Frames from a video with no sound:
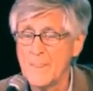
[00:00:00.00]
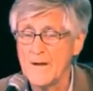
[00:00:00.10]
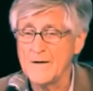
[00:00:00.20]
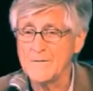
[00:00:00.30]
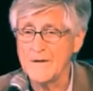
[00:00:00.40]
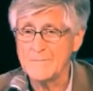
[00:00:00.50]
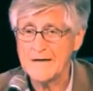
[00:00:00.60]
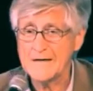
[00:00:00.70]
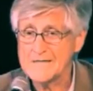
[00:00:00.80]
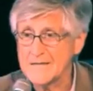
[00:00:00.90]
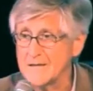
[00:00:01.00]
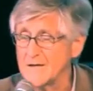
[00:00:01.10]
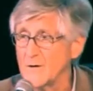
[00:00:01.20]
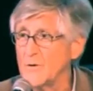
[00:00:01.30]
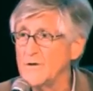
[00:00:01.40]
And, and Maggie said, You
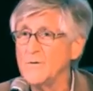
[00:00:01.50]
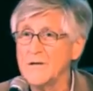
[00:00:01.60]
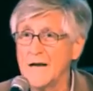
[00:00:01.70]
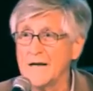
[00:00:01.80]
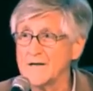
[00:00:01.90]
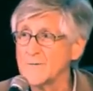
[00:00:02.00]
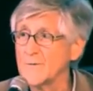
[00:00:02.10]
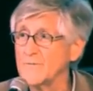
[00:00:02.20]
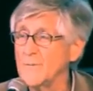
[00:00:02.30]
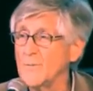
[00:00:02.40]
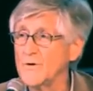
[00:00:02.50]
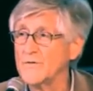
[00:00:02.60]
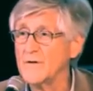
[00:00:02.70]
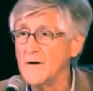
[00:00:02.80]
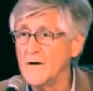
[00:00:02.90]
know, we do a lot of expert
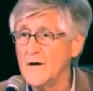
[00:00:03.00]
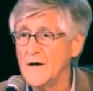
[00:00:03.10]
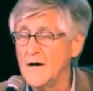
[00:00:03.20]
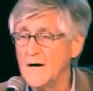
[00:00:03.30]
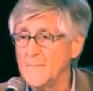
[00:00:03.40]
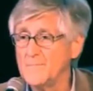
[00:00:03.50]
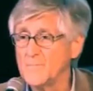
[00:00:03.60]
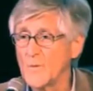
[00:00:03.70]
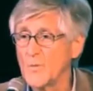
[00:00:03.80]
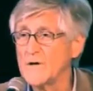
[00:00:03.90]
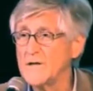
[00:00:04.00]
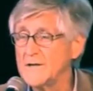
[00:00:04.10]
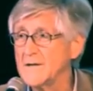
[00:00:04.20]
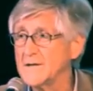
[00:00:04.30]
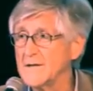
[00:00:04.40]
reports. Um, where do you
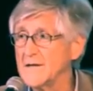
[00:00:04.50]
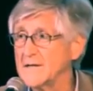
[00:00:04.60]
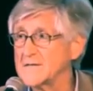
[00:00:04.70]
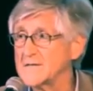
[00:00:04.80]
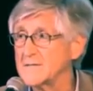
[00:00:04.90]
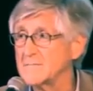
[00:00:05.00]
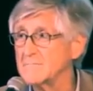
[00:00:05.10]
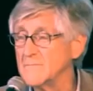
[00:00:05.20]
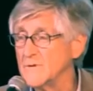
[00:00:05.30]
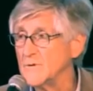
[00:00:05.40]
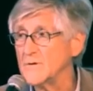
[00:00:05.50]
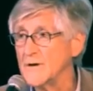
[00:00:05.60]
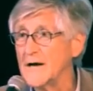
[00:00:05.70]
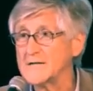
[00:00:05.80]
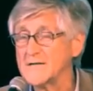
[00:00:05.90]
think the next nuclear
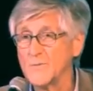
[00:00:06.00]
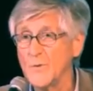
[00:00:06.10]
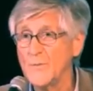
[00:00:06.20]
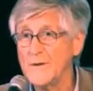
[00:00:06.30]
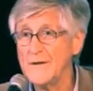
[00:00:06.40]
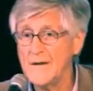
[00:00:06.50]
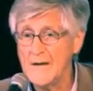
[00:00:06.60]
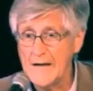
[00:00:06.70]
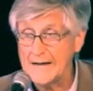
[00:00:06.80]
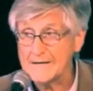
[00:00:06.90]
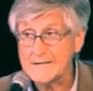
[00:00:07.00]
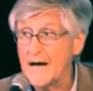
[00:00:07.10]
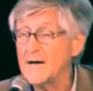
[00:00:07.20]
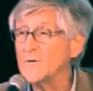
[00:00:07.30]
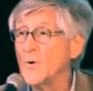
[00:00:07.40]
accident will be? And I said,
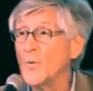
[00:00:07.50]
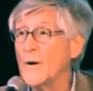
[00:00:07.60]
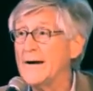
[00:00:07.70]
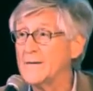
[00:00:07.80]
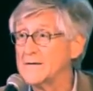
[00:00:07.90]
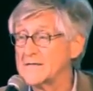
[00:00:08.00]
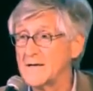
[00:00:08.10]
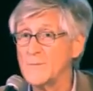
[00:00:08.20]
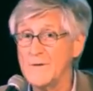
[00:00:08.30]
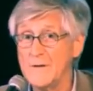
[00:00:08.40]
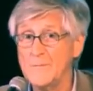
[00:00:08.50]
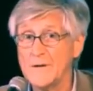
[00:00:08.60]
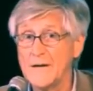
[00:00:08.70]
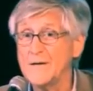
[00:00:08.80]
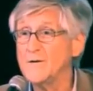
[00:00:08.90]
I don't know where it's going to be, but
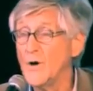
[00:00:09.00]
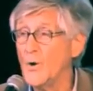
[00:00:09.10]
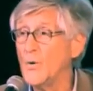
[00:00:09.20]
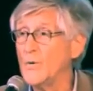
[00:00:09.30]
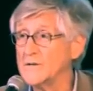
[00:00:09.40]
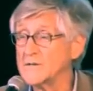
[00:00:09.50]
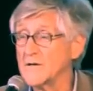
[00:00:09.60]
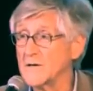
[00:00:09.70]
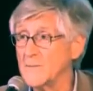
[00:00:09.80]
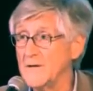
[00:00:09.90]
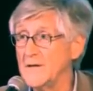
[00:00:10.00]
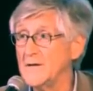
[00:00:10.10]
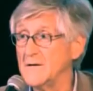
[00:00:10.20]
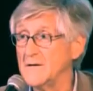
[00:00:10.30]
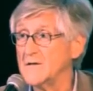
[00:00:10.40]
I know it's going to
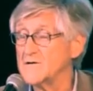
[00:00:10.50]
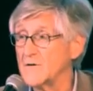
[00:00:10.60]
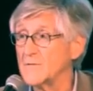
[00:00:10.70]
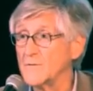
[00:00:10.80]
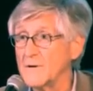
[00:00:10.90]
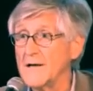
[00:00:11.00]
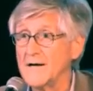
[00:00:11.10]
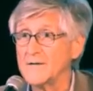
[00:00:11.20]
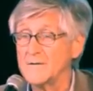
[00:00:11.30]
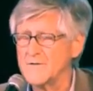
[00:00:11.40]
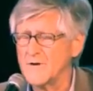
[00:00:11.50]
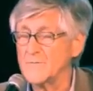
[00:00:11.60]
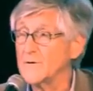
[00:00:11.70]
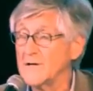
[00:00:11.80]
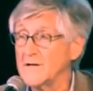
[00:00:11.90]
be in a general, react-
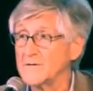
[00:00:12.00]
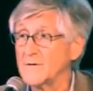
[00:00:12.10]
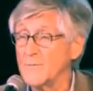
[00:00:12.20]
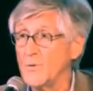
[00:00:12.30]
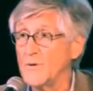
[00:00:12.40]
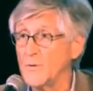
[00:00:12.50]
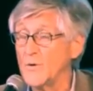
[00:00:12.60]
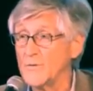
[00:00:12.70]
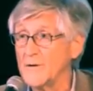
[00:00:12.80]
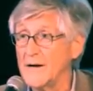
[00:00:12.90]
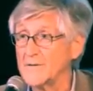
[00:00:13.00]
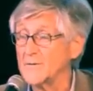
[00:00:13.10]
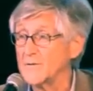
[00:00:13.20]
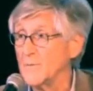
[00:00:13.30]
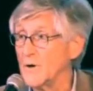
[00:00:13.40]
general electric boiling water reactor
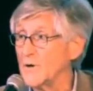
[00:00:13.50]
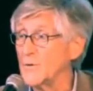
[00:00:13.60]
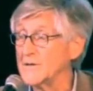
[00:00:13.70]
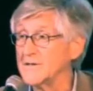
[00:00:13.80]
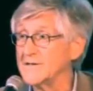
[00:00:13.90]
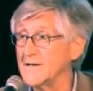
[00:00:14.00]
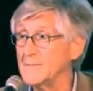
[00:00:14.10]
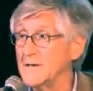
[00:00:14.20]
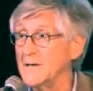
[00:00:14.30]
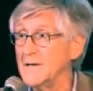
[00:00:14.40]
with the Mark I containment.